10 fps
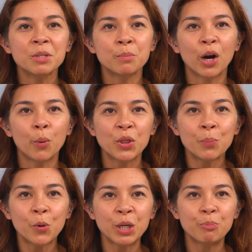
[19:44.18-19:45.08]
up tomorrow with the
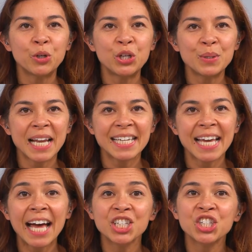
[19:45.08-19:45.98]
Morning Brew
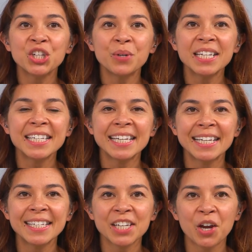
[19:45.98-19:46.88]
newsletter and tune in to
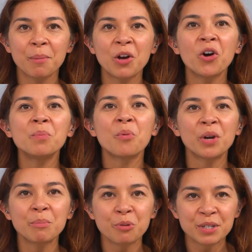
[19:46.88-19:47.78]
Neil and Toby on
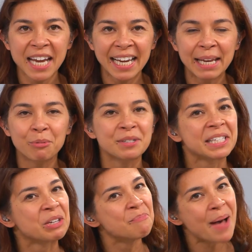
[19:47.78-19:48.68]
Morning Brew Daily. We'll
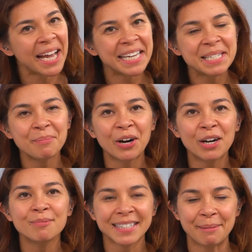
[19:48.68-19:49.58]
see you back here
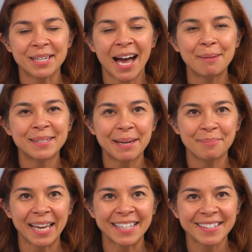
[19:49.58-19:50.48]
tomorrow, same time, same
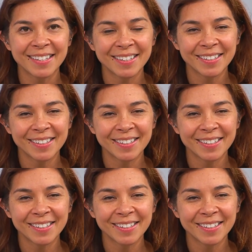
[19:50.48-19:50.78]
place.